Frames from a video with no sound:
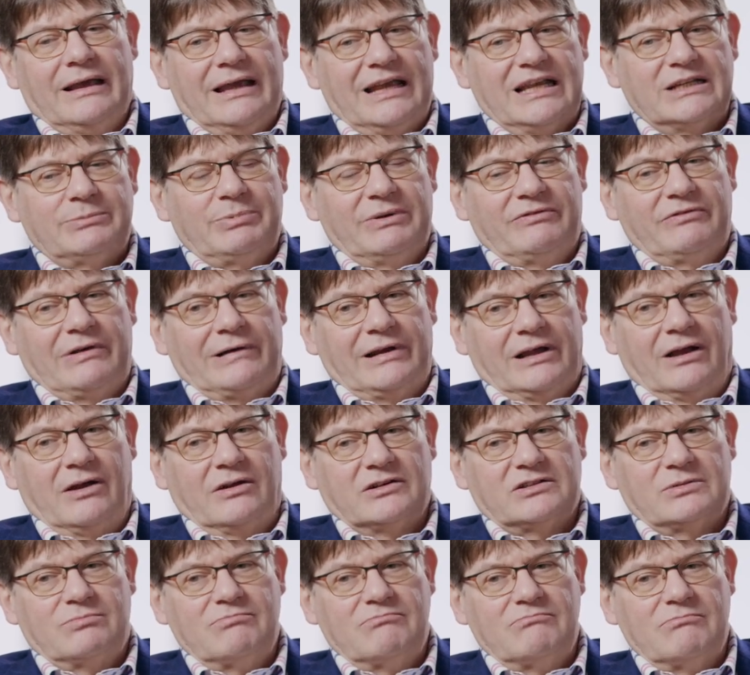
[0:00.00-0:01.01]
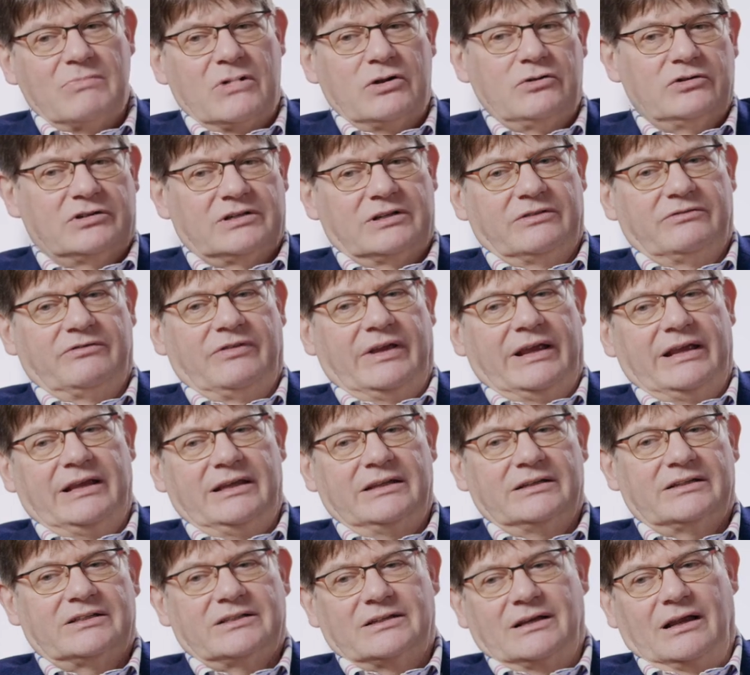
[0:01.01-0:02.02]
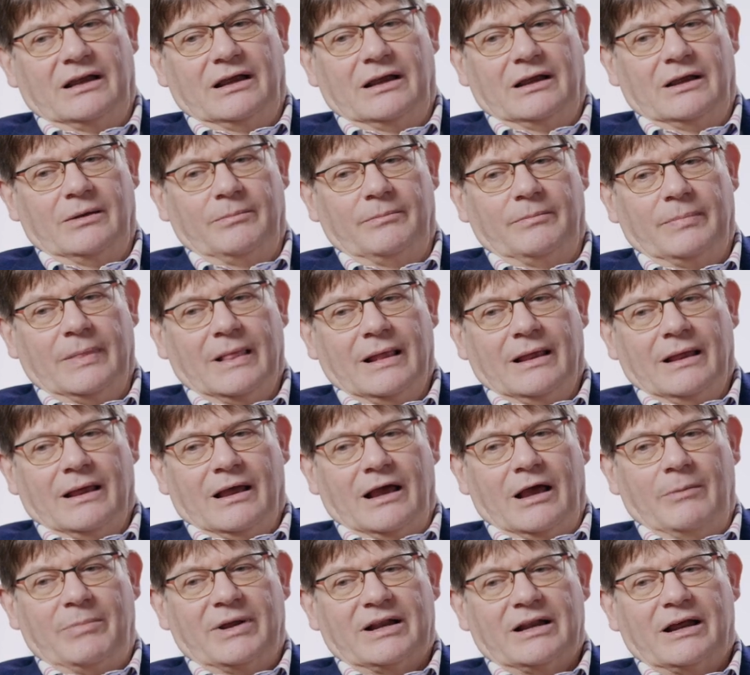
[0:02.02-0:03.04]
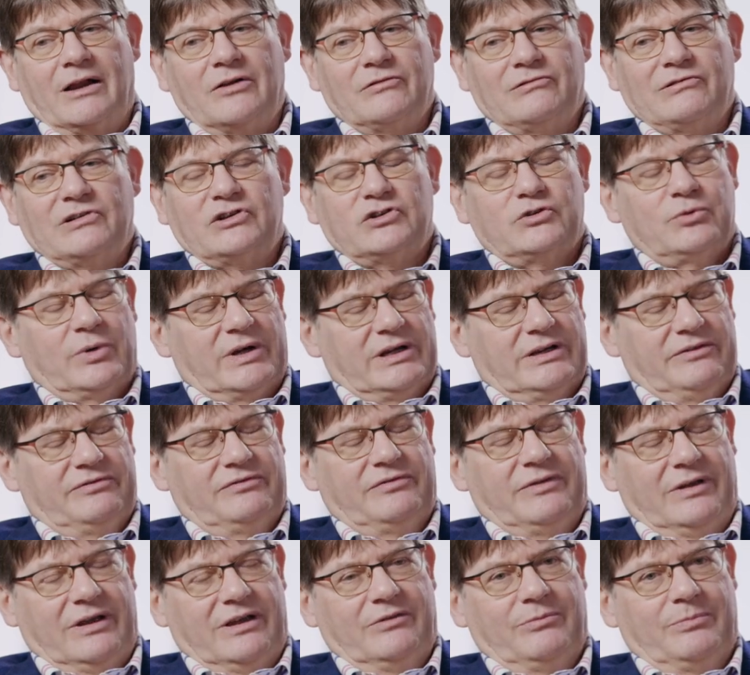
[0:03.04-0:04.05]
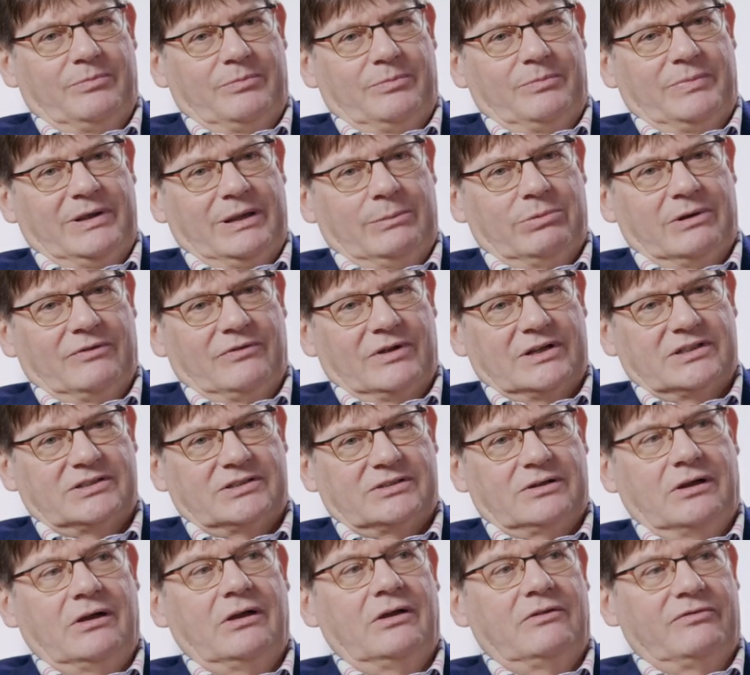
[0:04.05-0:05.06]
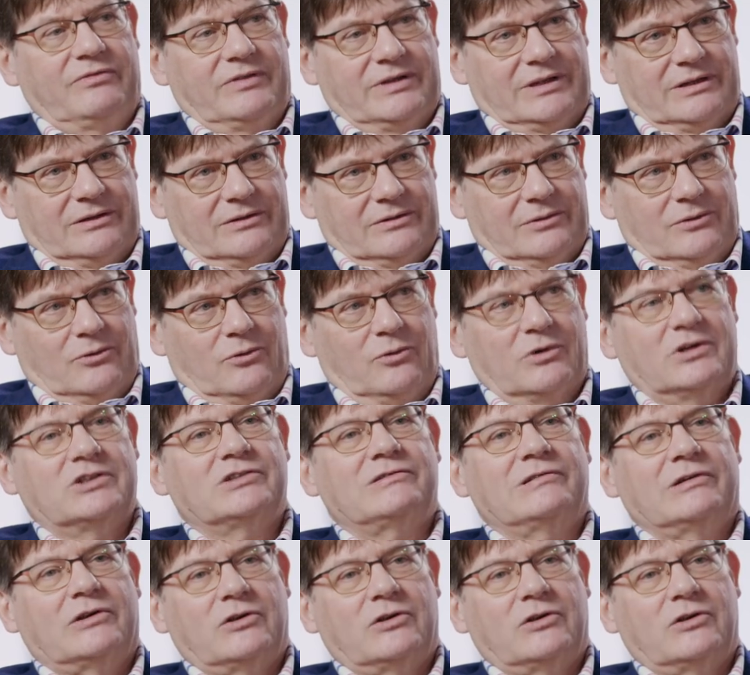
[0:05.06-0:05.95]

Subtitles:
It's been very hard to motivate about 125 people of our staff, the orchestra,